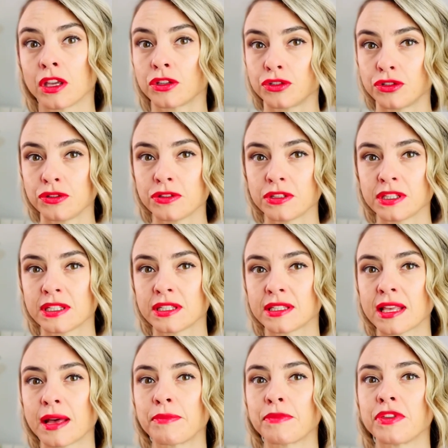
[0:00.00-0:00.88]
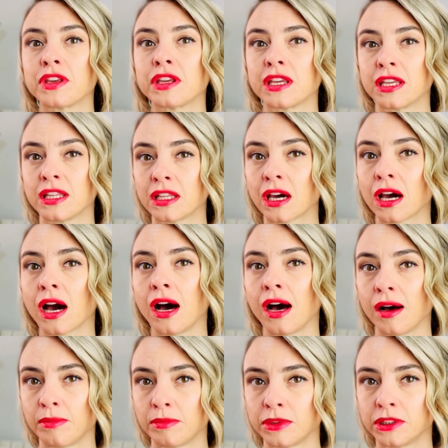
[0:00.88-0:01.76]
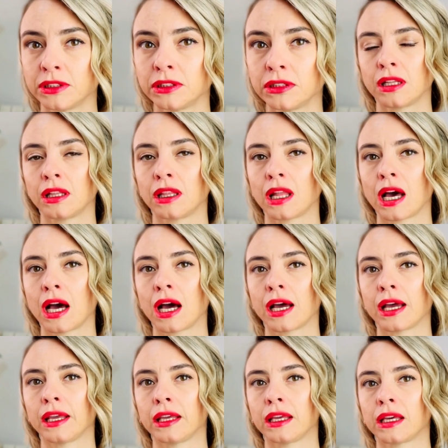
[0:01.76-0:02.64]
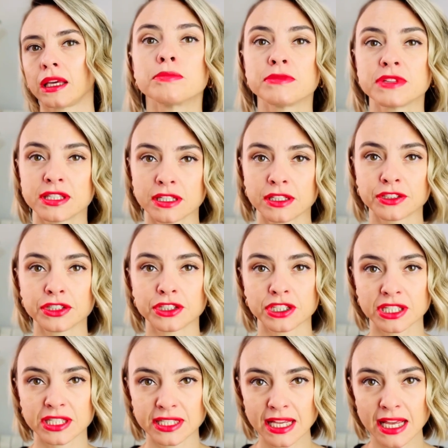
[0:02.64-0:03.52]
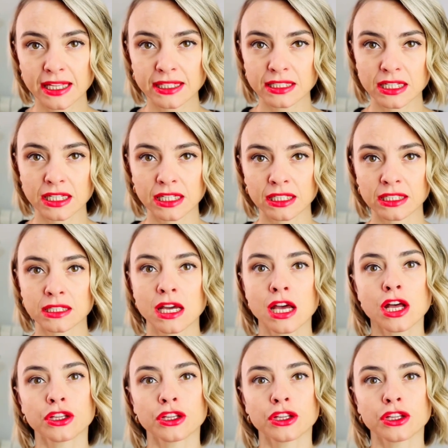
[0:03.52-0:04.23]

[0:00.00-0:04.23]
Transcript: Do you see something in common, like misunderstanding,